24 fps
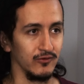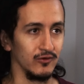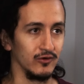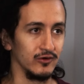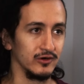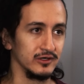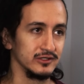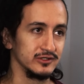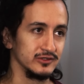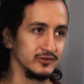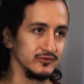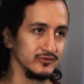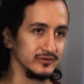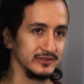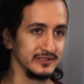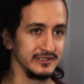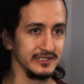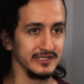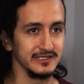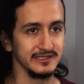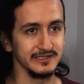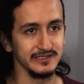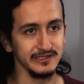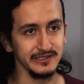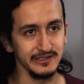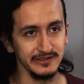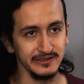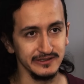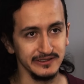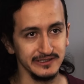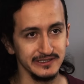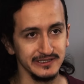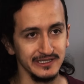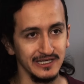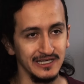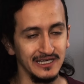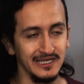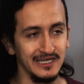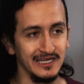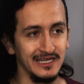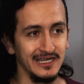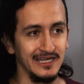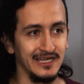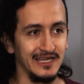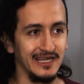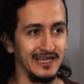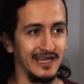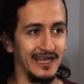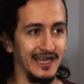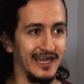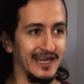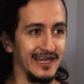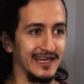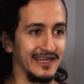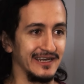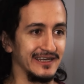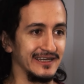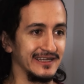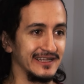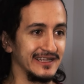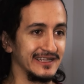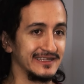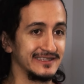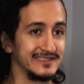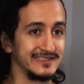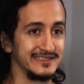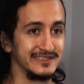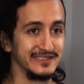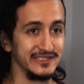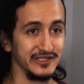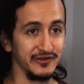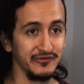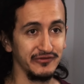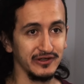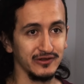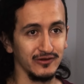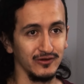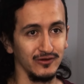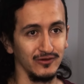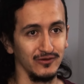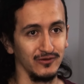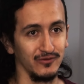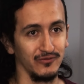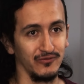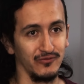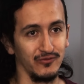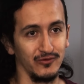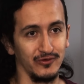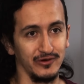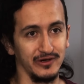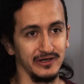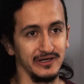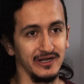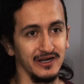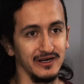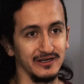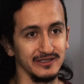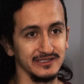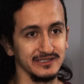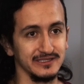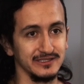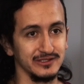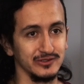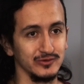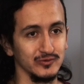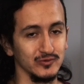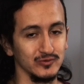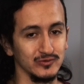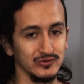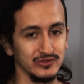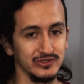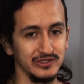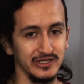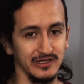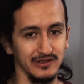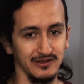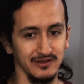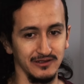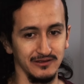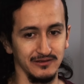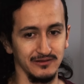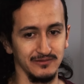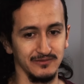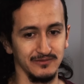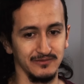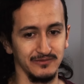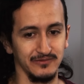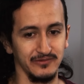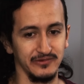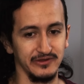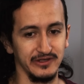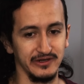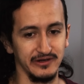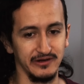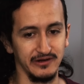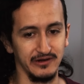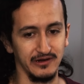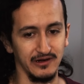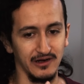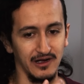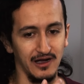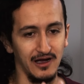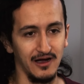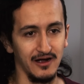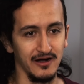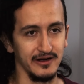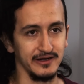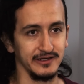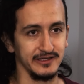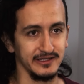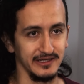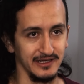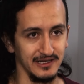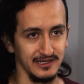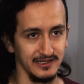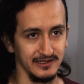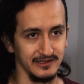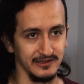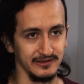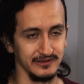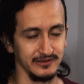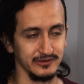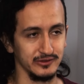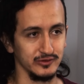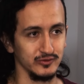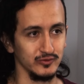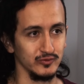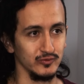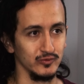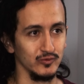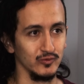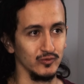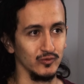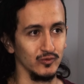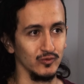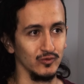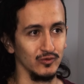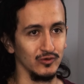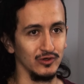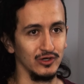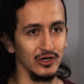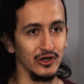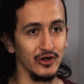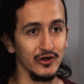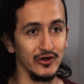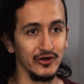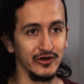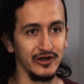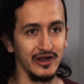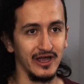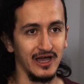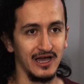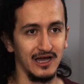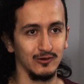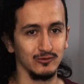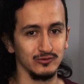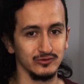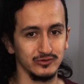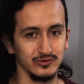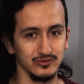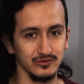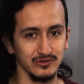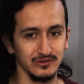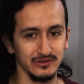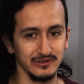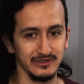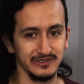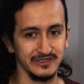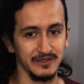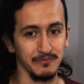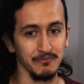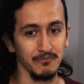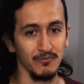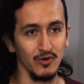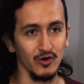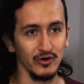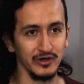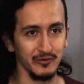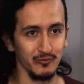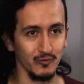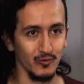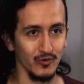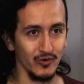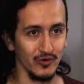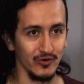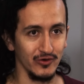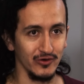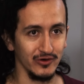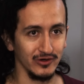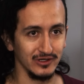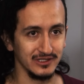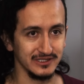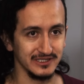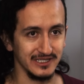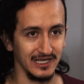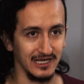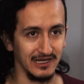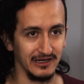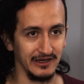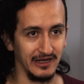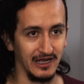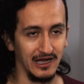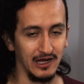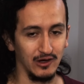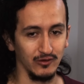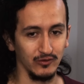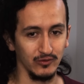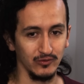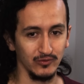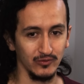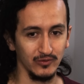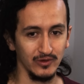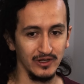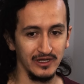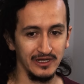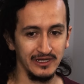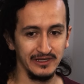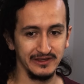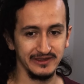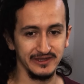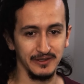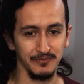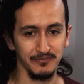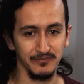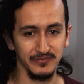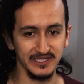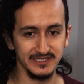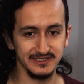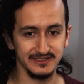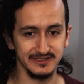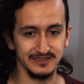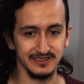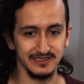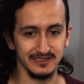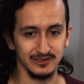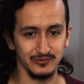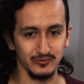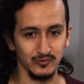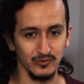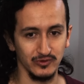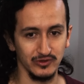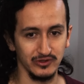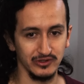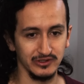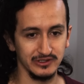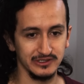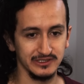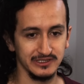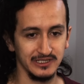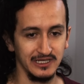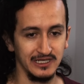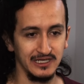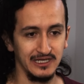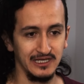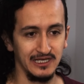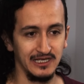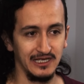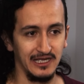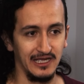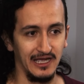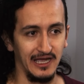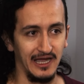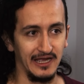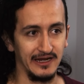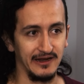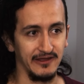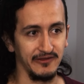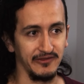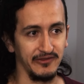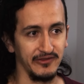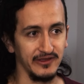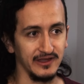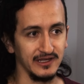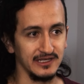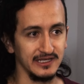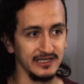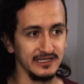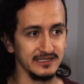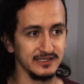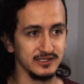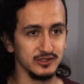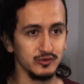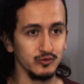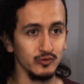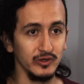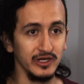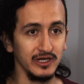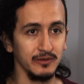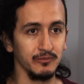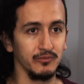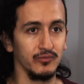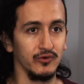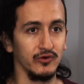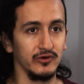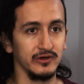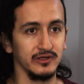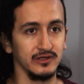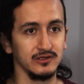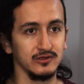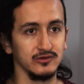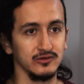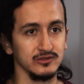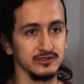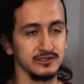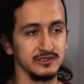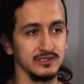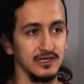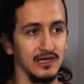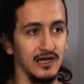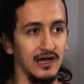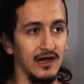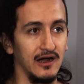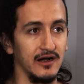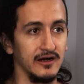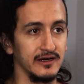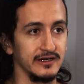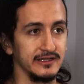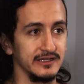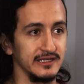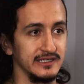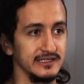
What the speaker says: 4 to 6 years, and it's difficult for an artist to sell their art and to learn how the money works and how the business works. And I think it's really important because art